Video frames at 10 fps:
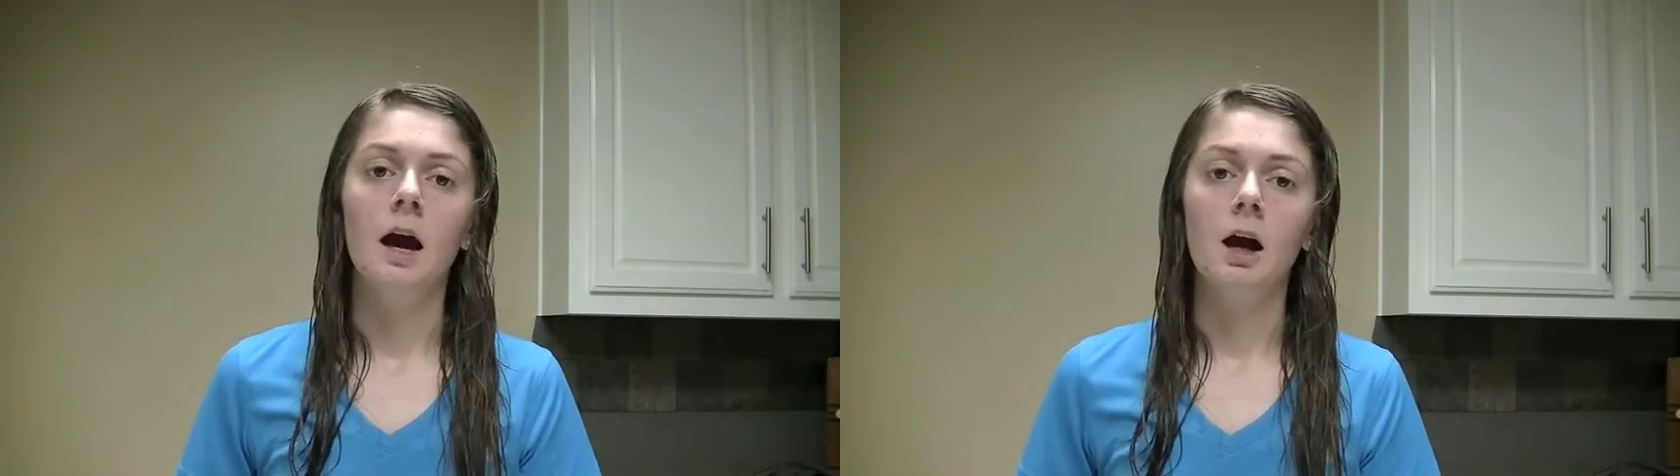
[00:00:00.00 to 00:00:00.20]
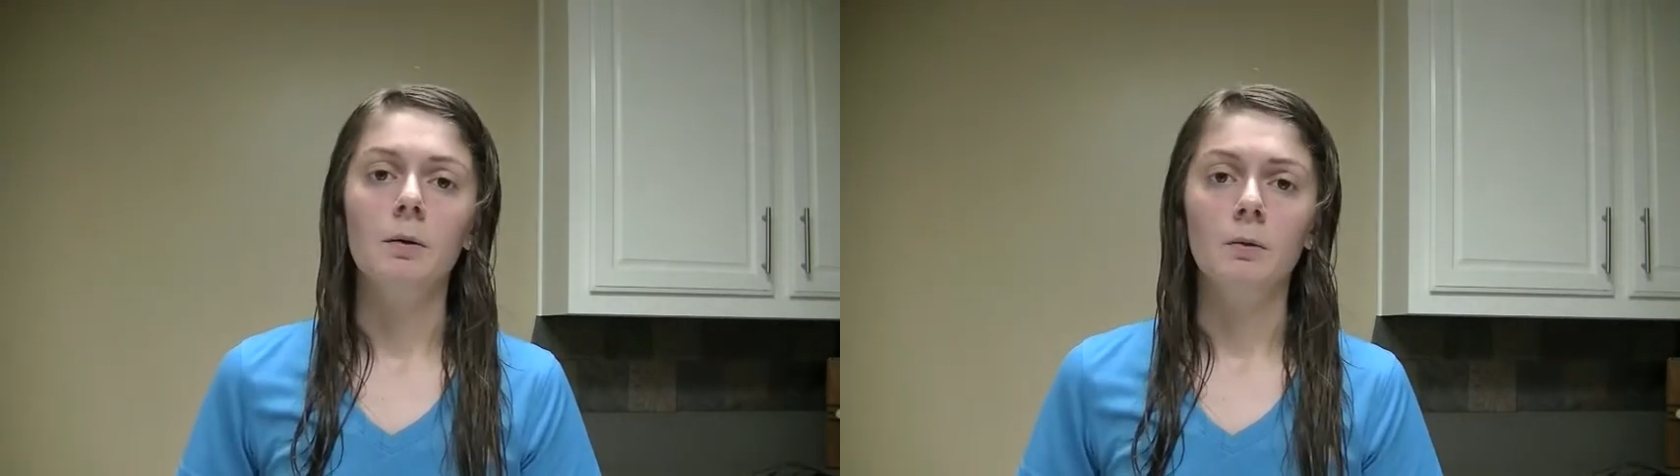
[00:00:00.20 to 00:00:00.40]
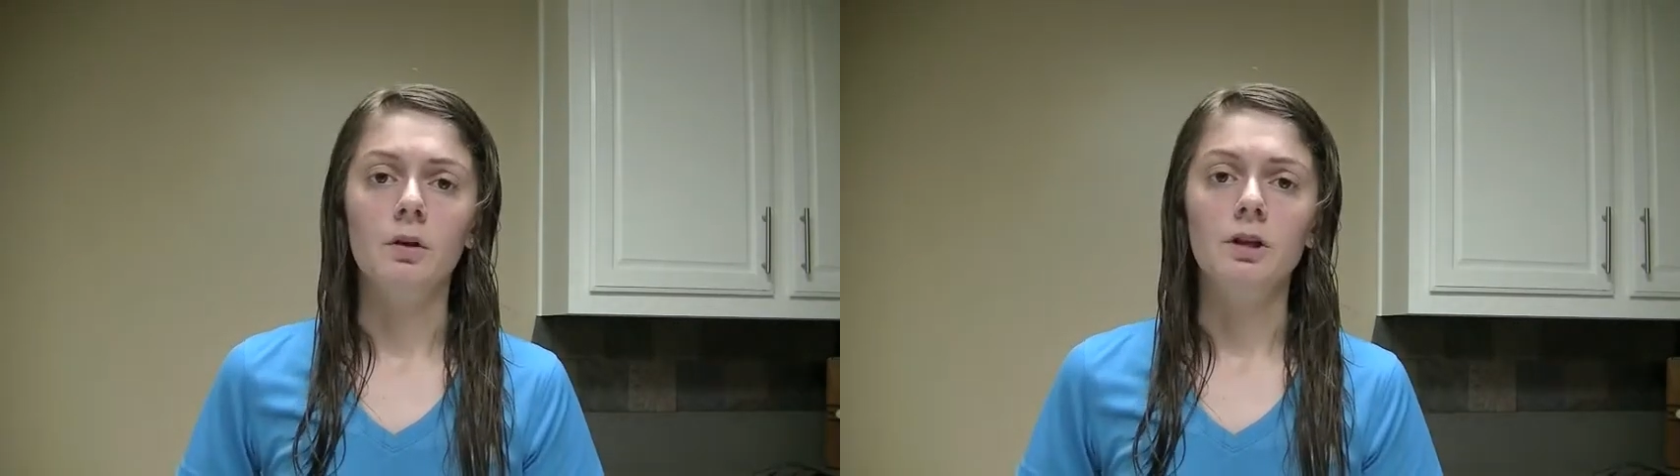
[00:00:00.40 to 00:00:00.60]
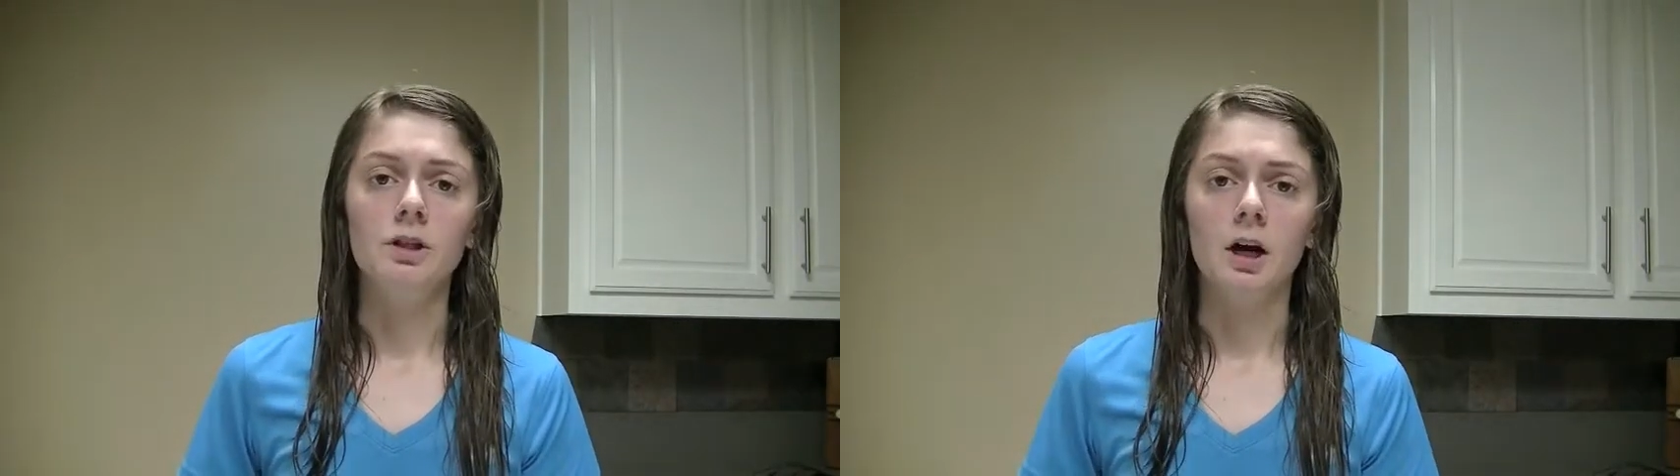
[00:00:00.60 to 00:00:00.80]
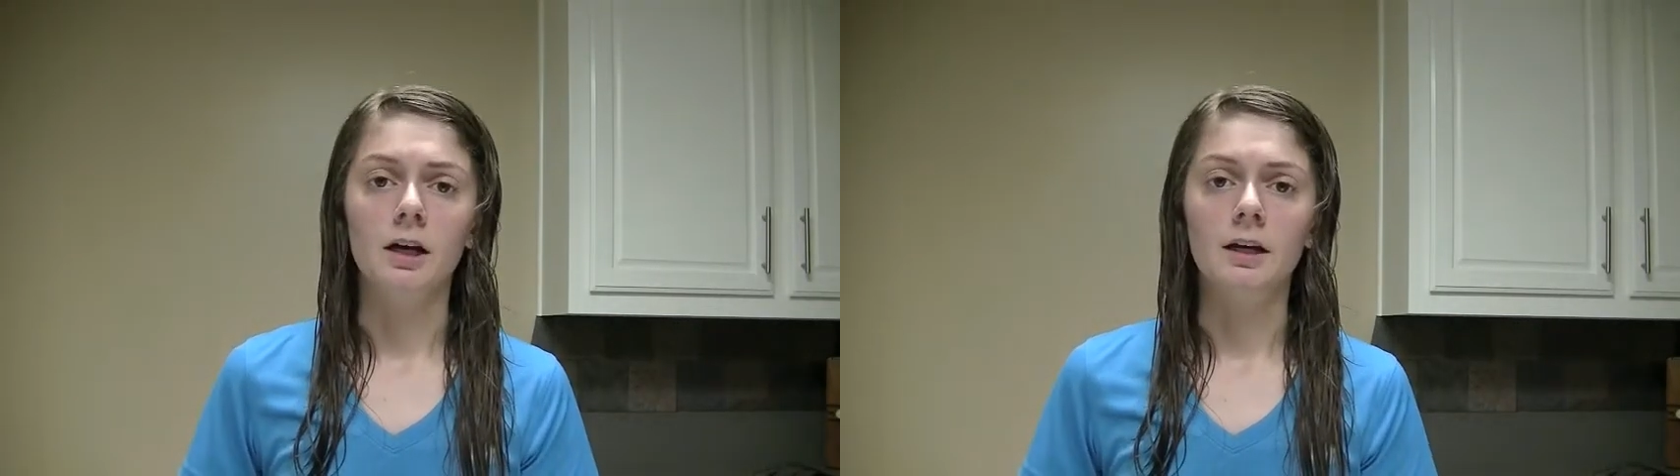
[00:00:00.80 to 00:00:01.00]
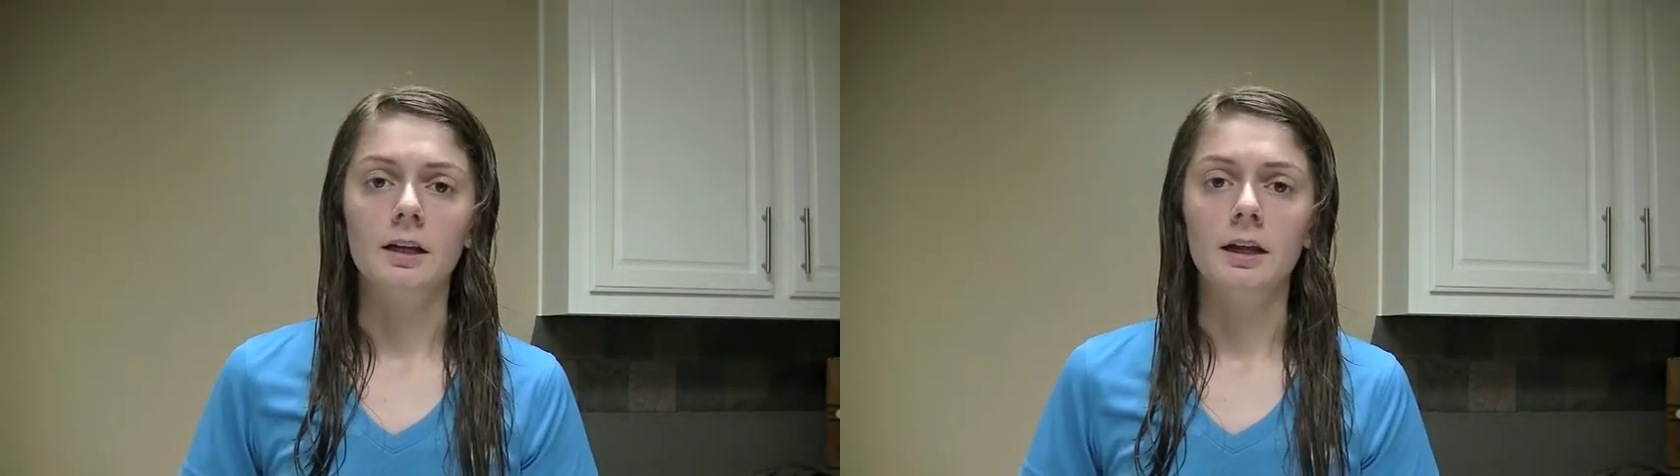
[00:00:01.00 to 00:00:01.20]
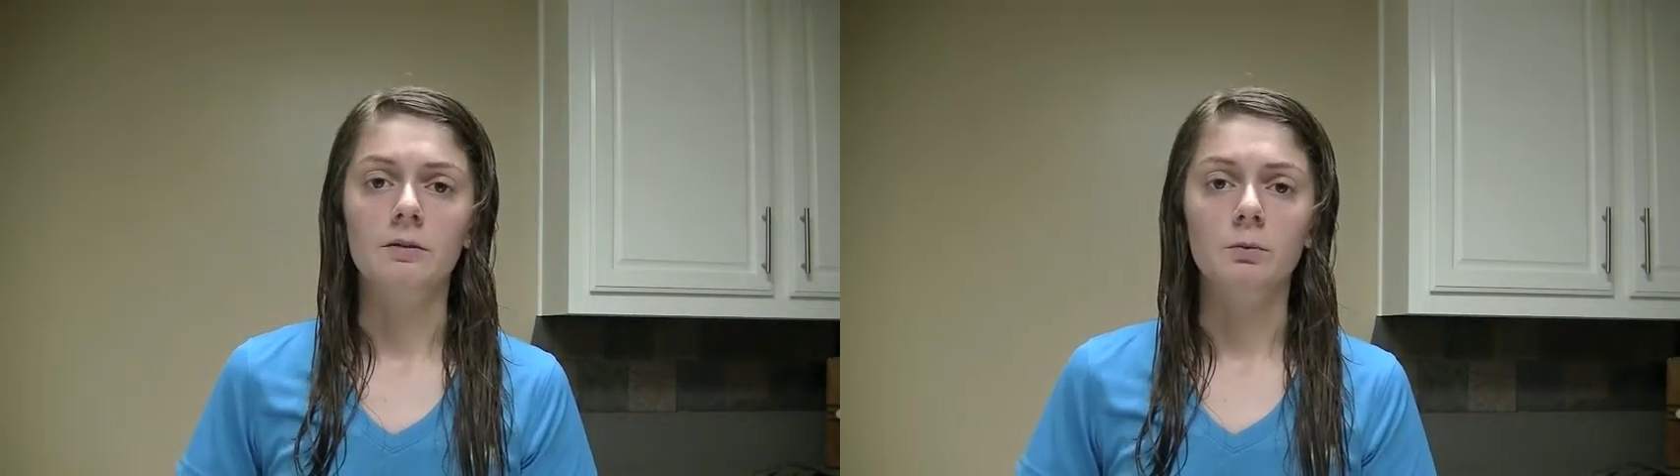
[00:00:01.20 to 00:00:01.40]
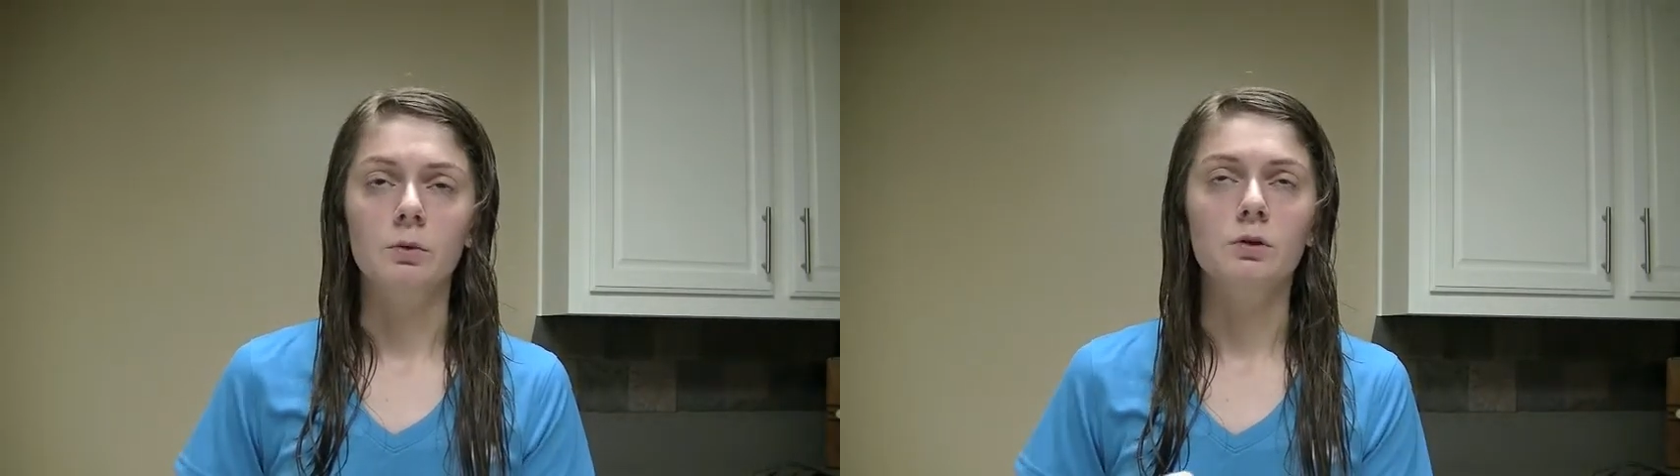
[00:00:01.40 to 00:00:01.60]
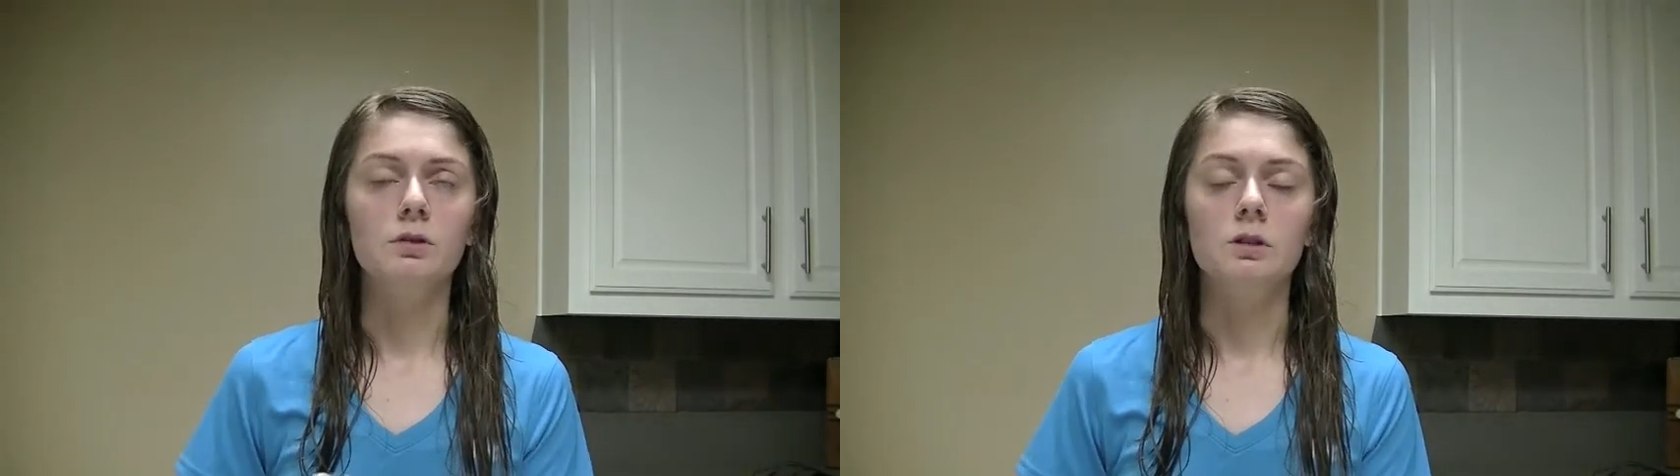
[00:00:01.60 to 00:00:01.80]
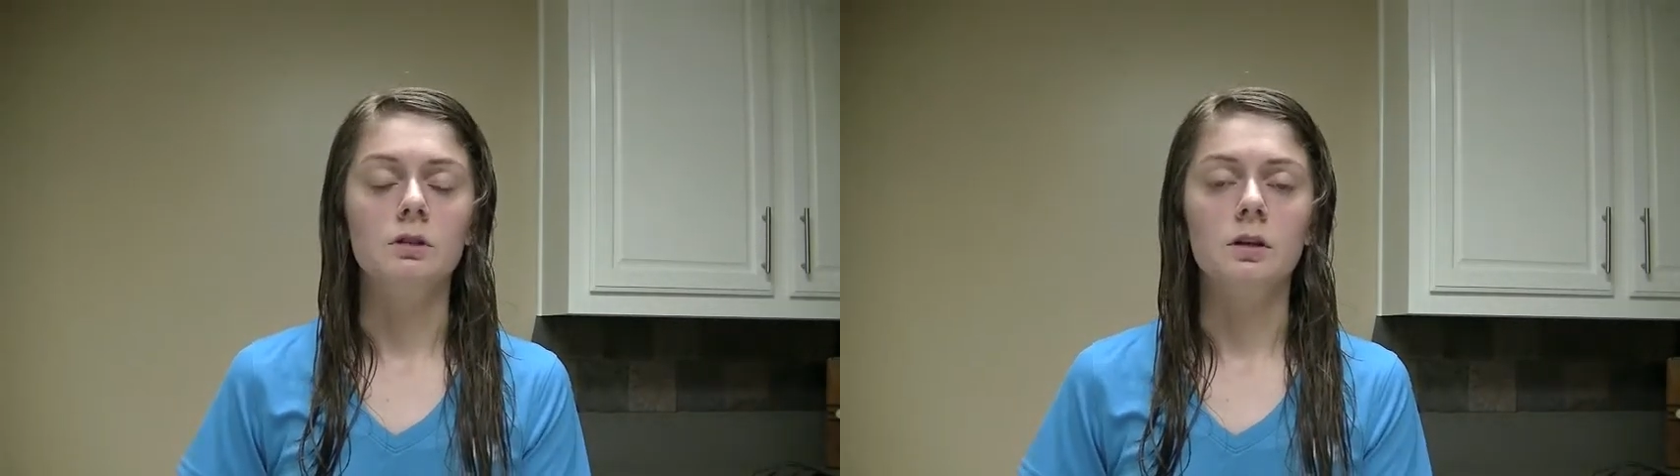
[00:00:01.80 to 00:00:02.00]
And they
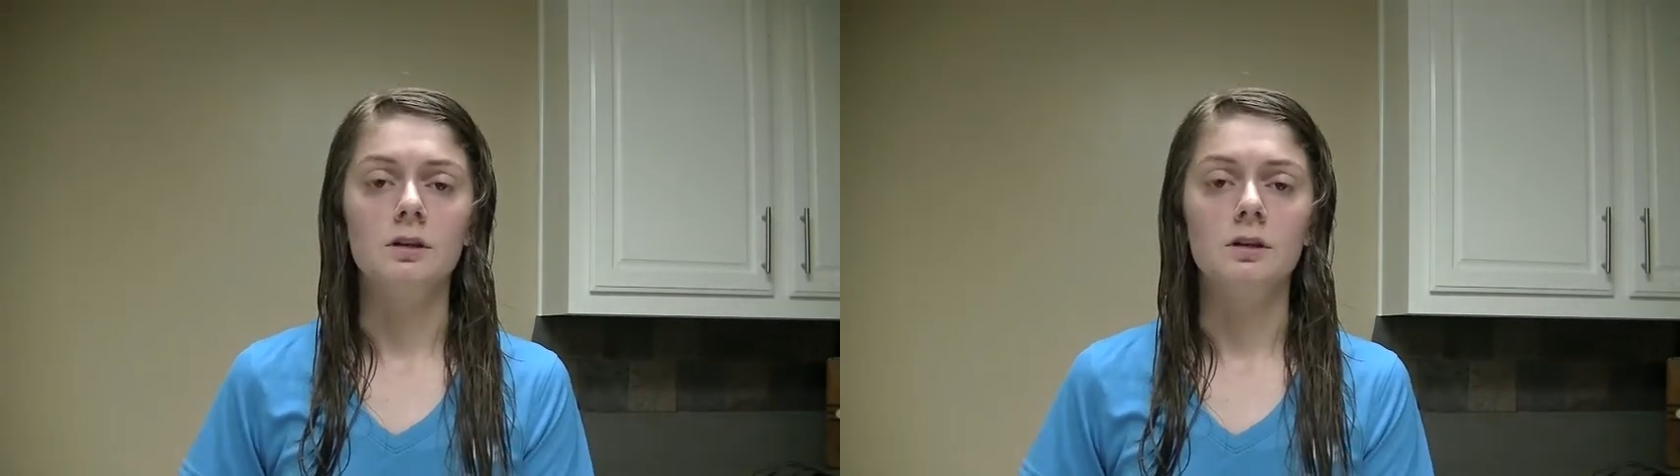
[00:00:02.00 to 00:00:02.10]
produced